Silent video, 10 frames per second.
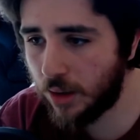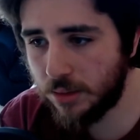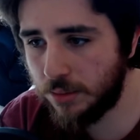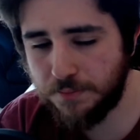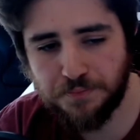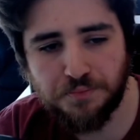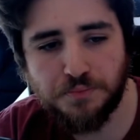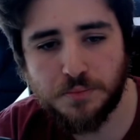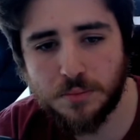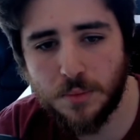another.
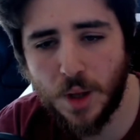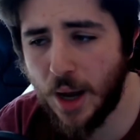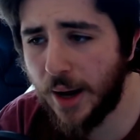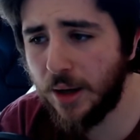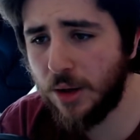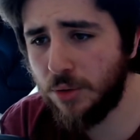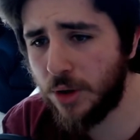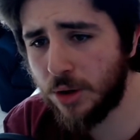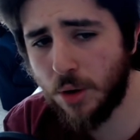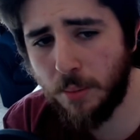I don't
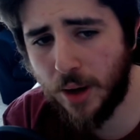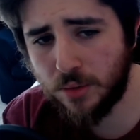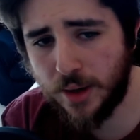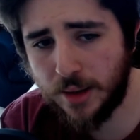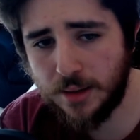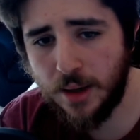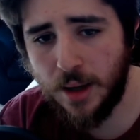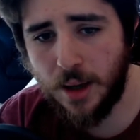really know about that.